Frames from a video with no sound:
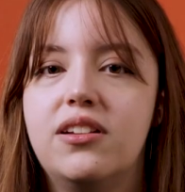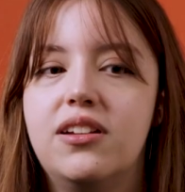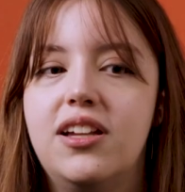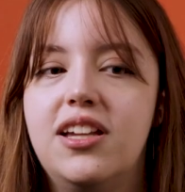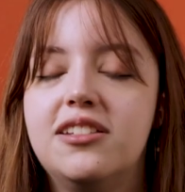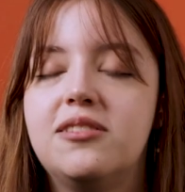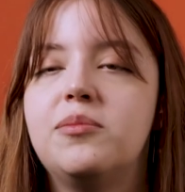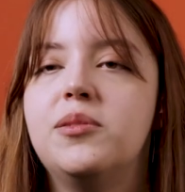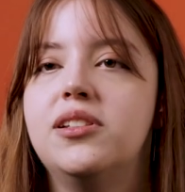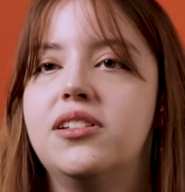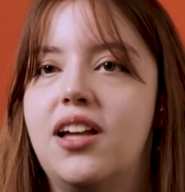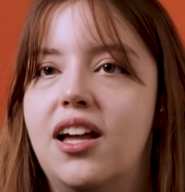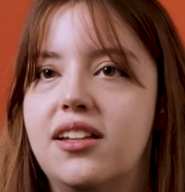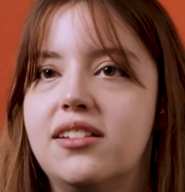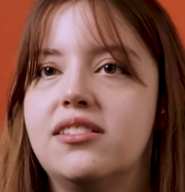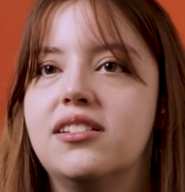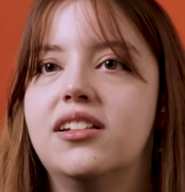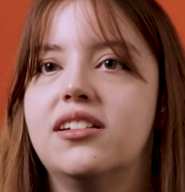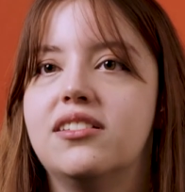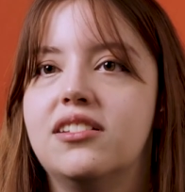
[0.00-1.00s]
it's been
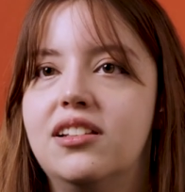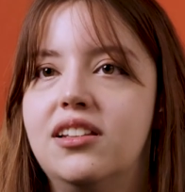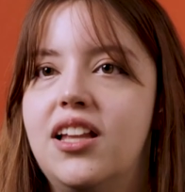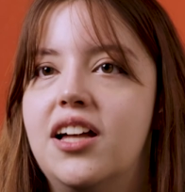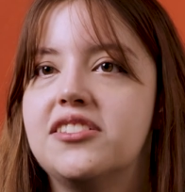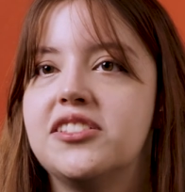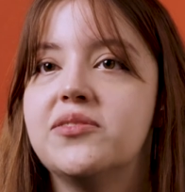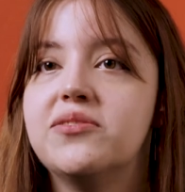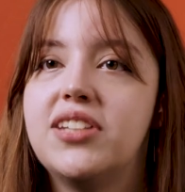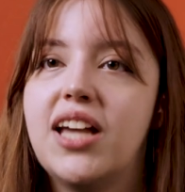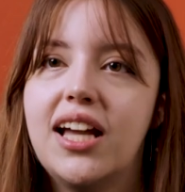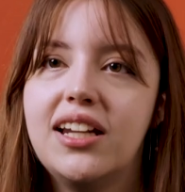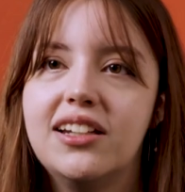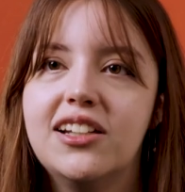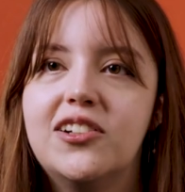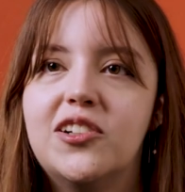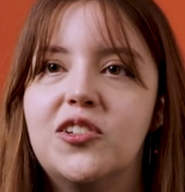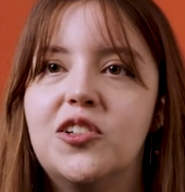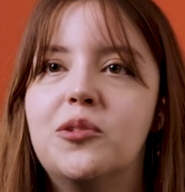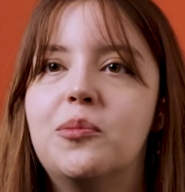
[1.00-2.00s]
nice, like lots of
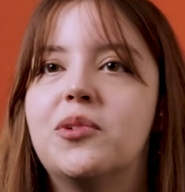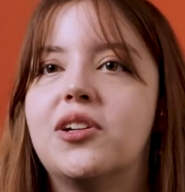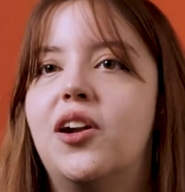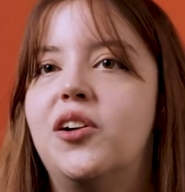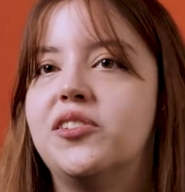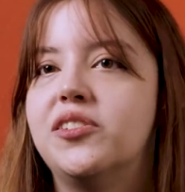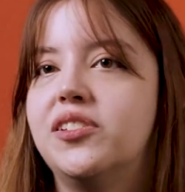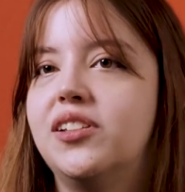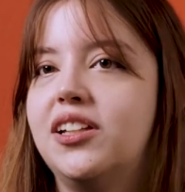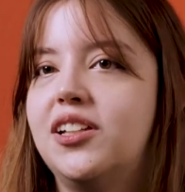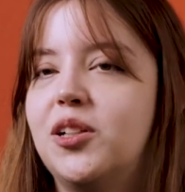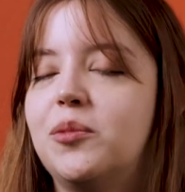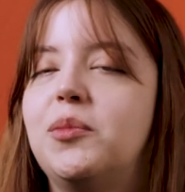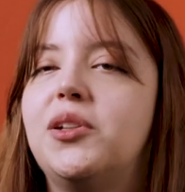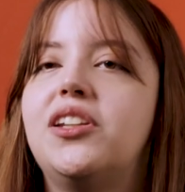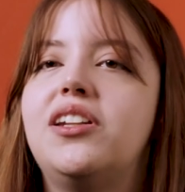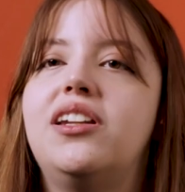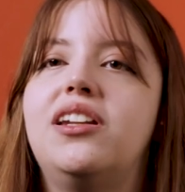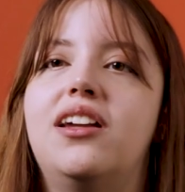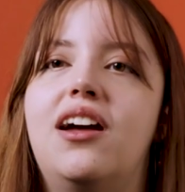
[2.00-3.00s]
technical, but also like
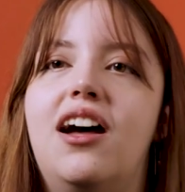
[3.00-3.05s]
community